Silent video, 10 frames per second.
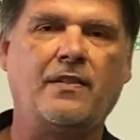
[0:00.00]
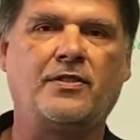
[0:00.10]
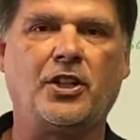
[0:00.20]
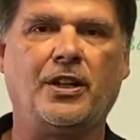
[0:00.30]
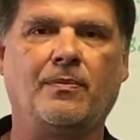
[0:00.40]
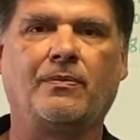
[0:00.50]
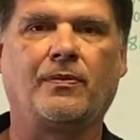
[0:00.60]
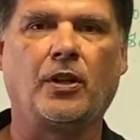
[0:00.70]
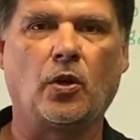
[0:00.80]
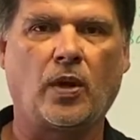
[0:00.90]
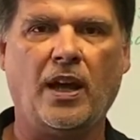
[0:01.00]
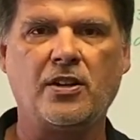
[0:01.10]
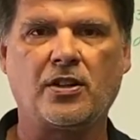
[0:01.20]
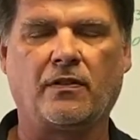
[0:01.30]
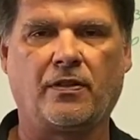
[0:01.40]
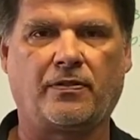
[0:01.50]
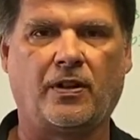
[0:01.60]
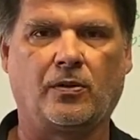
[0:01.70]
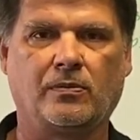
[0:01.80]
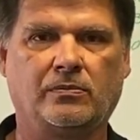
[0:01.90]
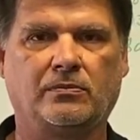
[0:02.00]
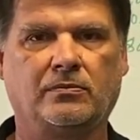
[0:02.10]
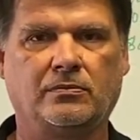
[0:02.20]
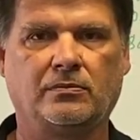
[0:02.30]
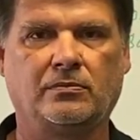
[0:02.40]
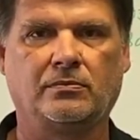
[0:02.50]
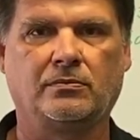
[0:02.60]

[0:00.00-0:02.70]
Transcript: and in 5G, the location of the phone,